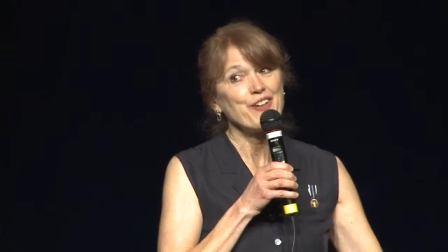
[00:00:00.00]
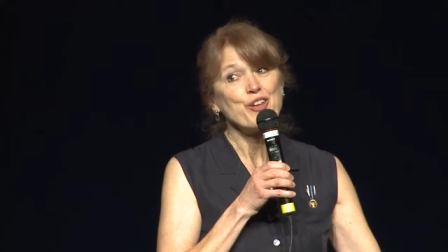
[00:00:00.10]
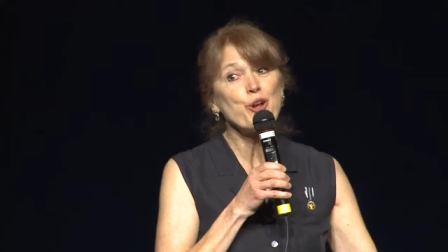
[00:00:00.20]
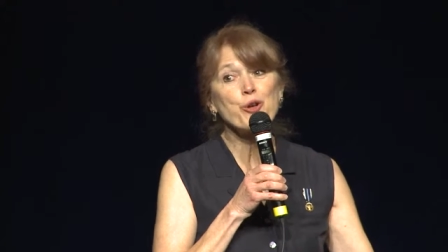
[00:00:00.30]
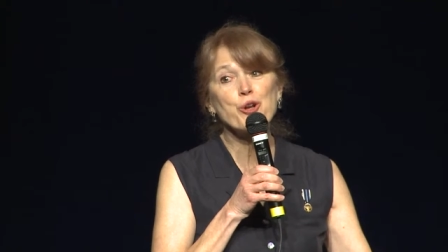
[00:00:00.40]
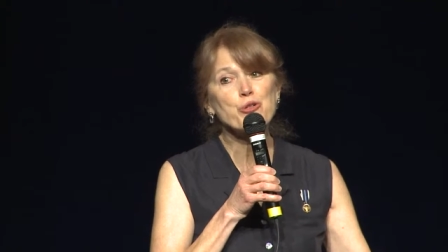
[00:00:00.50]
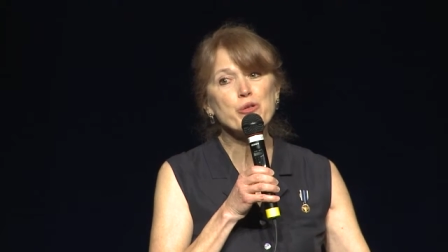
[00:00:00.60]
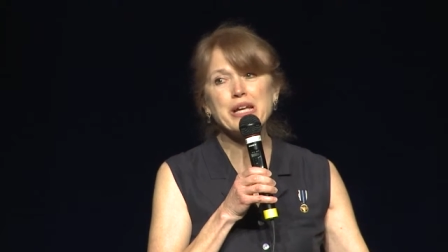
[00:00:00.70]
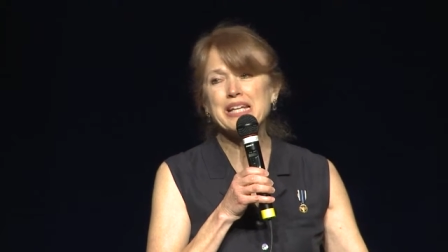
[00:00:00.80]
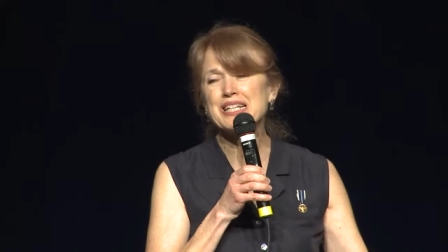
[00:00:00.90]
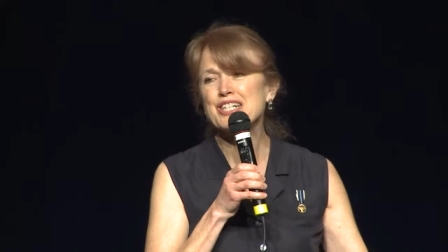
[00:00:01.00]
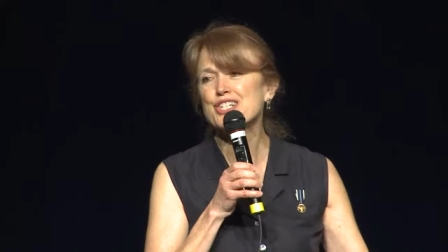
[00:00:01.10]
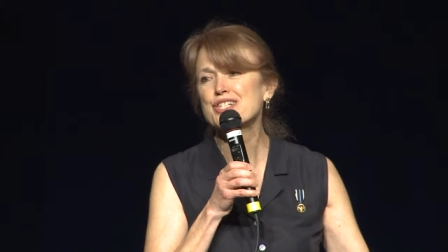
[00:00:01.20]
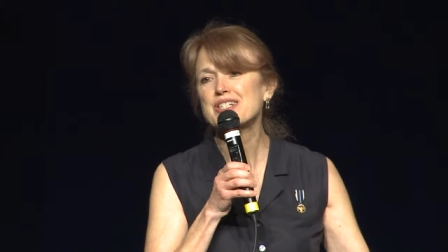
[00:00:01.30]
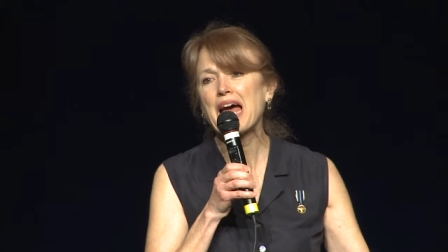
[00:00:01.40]
If you don't agree, it
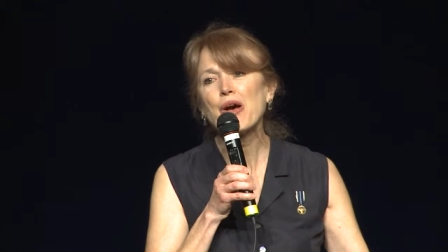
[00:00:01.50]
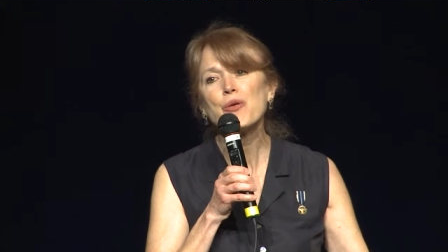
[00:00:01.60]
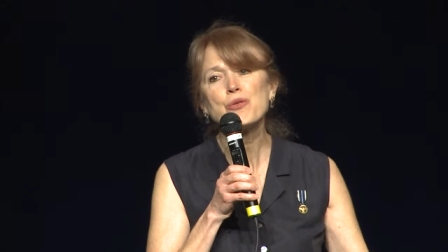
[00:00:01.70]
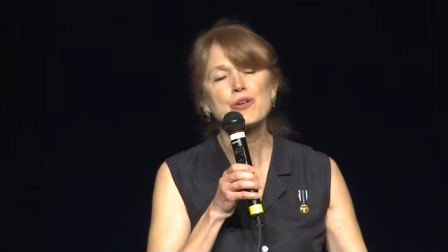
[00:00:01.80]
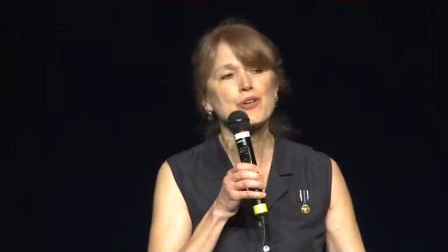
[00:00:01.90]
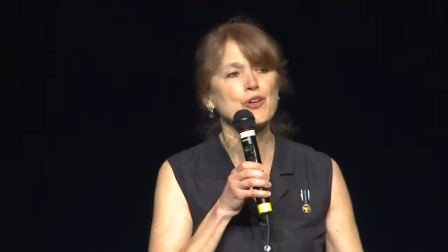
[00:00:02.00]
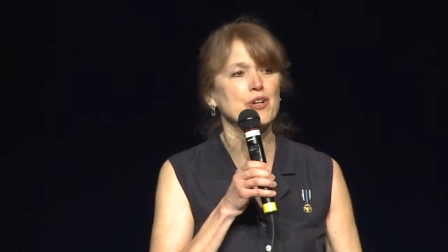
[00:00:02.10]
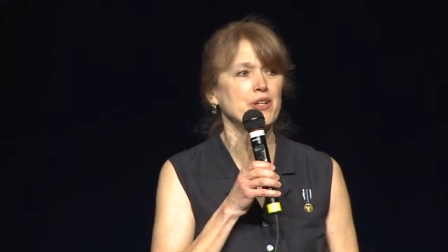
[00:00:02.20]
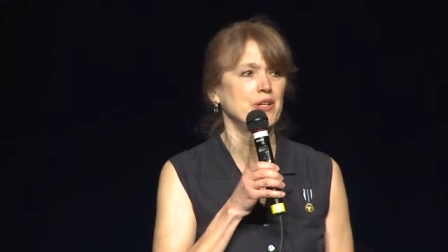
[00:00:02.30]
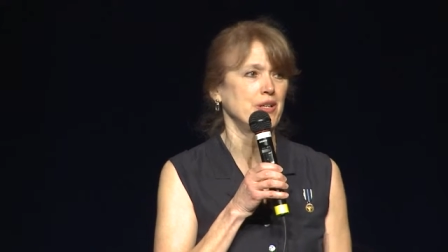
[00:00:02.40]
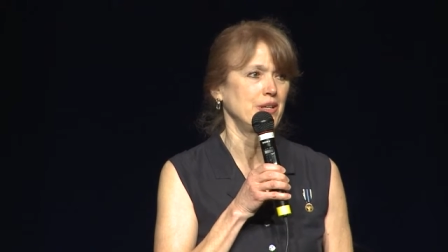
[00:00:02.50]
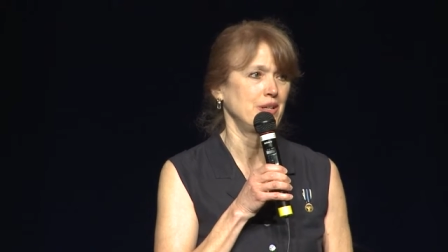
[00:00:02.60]
doesn't sound good.